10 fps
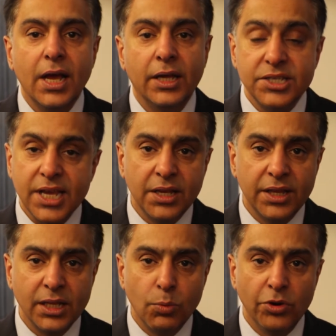and the
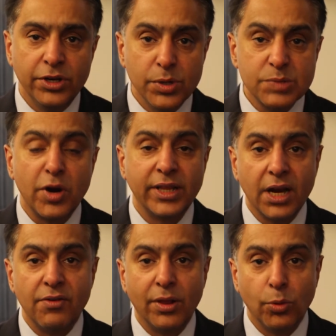second thing they want to do is spread
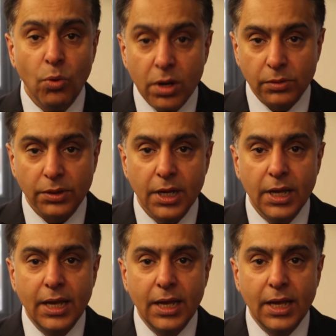that around the world.